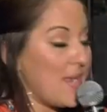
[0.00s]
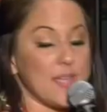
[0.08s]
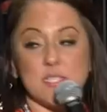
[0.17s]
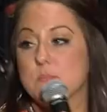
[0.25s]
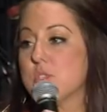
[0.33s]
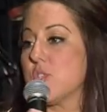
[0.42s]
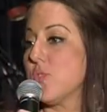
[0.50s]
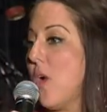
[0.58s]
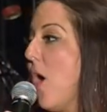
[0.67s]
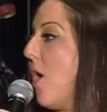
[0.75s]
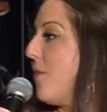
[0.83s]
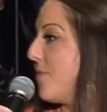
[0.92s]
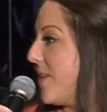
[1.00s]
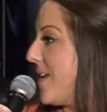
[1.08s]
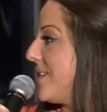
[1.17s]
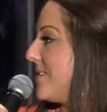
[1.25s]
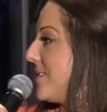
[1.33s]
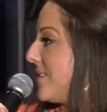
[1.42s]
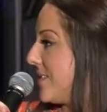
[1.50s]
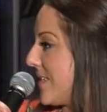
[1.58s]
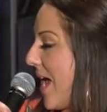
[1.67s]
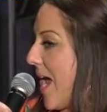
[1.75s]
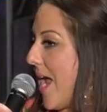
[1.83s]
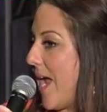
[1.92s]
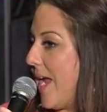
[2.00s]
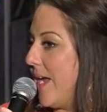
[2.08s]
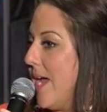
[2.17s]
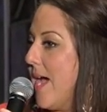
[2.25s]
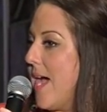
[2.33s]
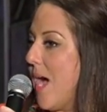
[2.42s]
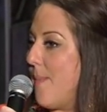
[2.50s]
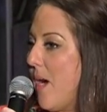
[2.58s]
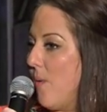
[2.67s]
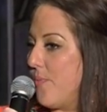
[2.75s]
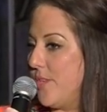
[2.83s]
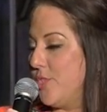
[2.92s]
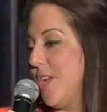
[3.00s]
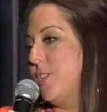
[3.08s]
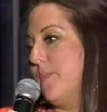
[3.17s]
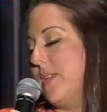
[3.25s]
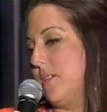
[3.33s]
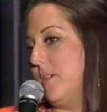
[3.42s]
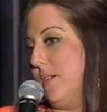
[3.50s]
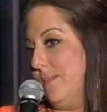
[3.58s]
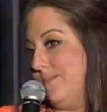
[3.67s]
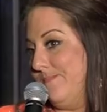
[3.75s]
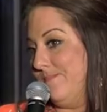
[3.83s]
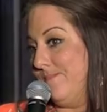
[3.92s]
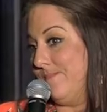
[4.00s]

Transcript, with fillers: But he has some strong things to say about the judgmental.